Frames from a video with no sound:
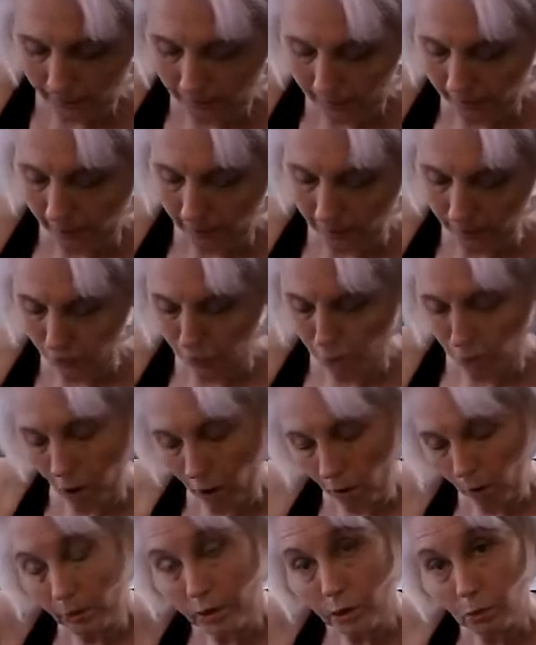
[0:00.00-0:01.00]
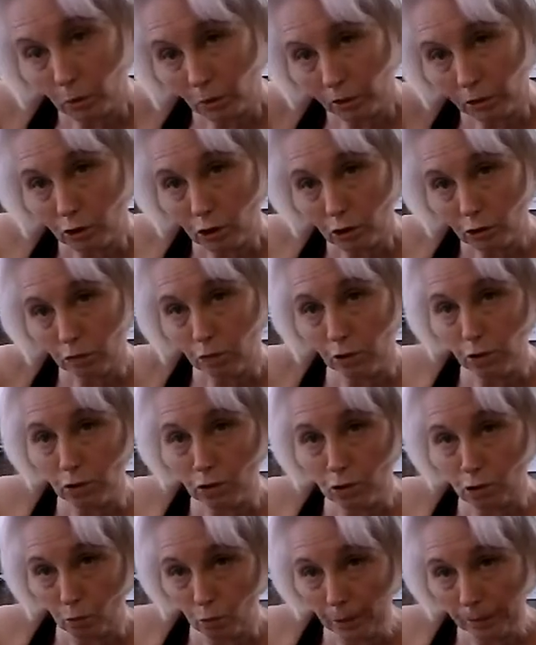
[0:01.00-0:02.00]
Now you always want to do your
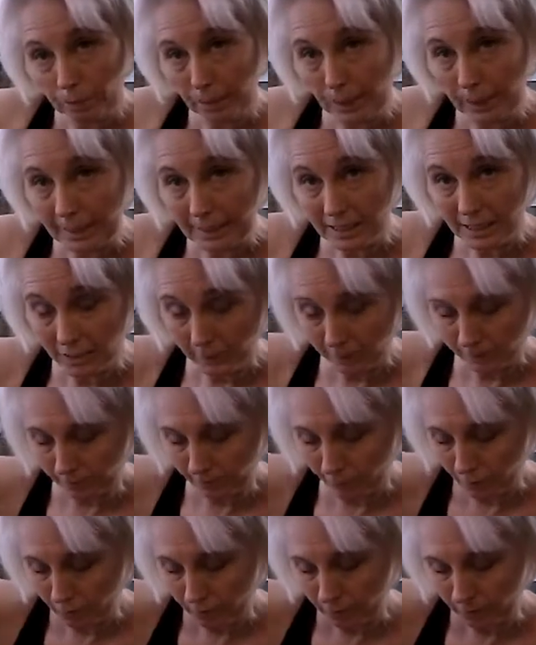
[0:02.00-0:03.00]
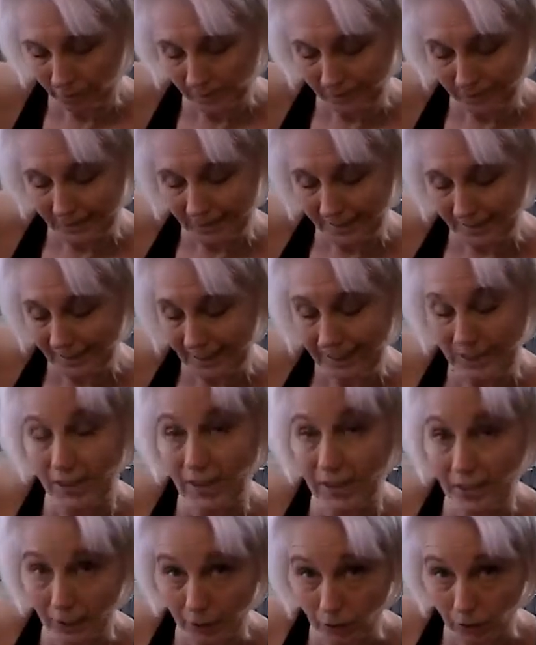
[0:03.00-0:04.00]
trim icing first because it's
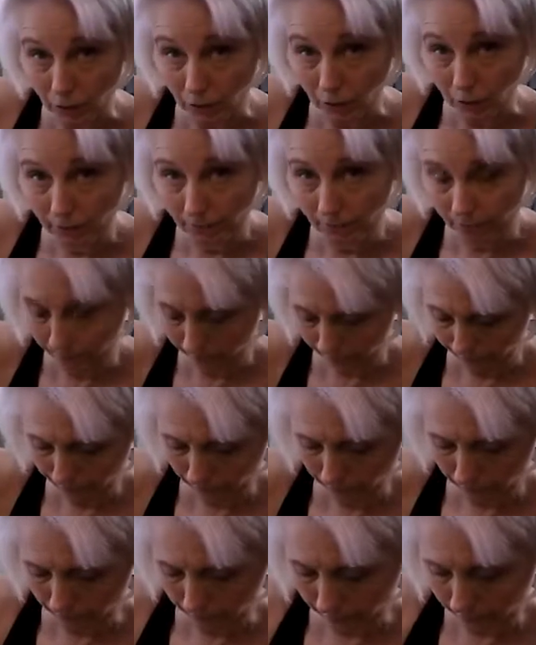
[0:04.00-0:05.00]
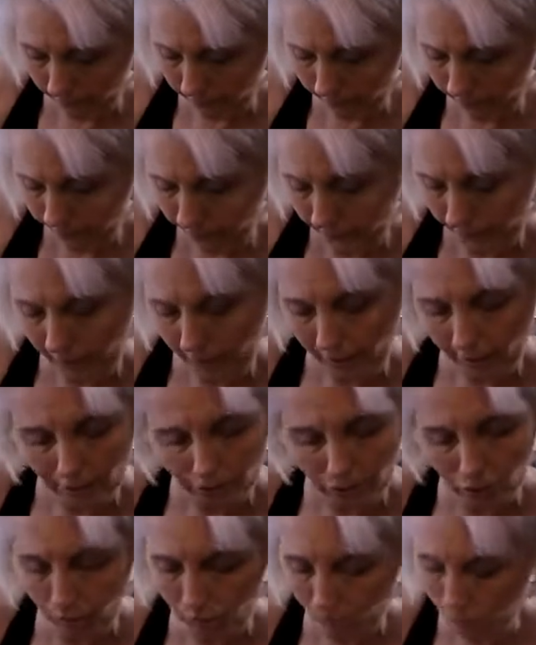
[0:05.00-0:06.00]
thicker. Okay,
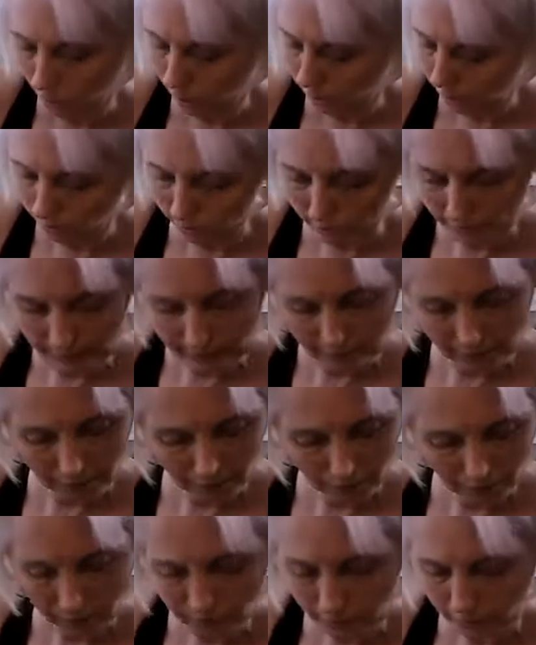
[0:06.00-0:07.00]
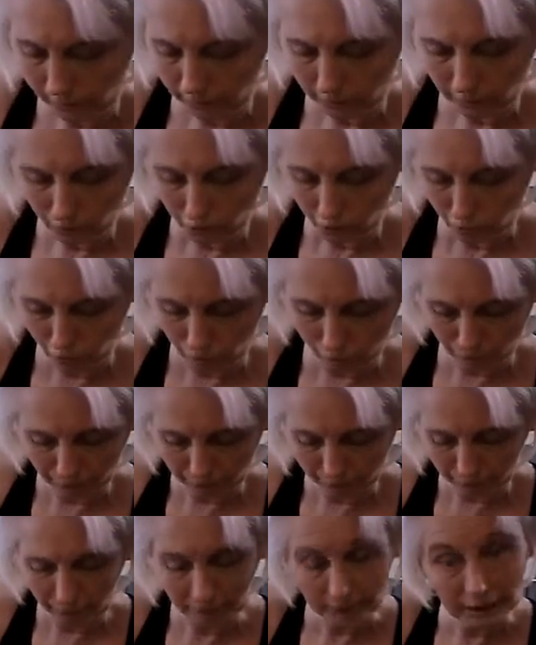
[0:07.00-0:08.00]
don't water it down to
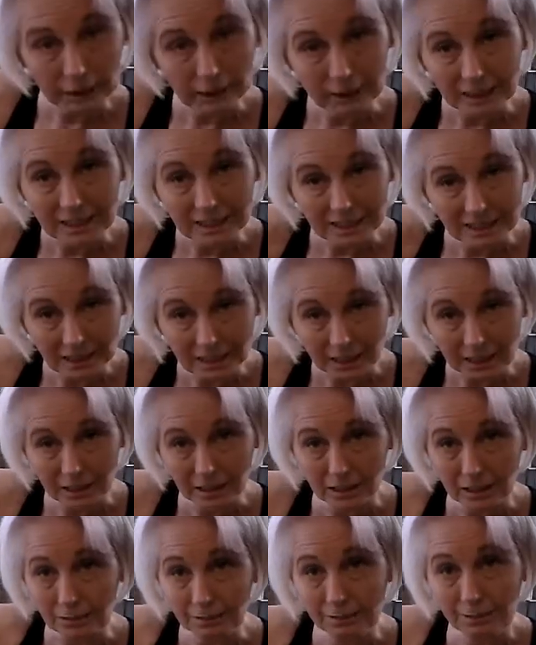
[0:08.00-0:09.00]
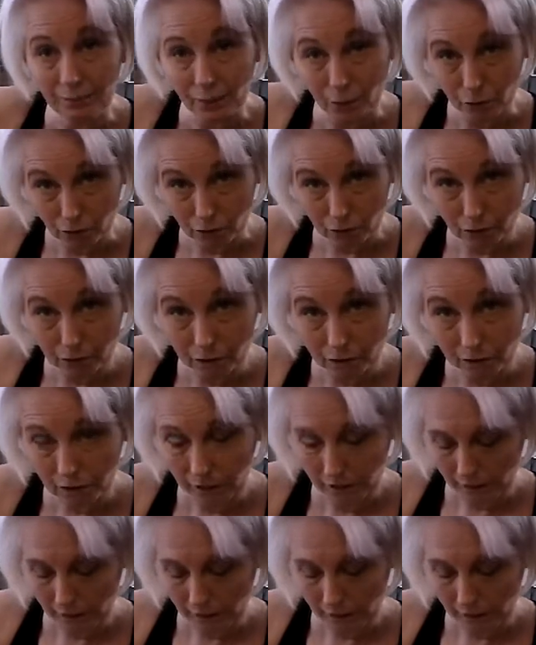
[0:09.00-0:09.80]
flood consistency first,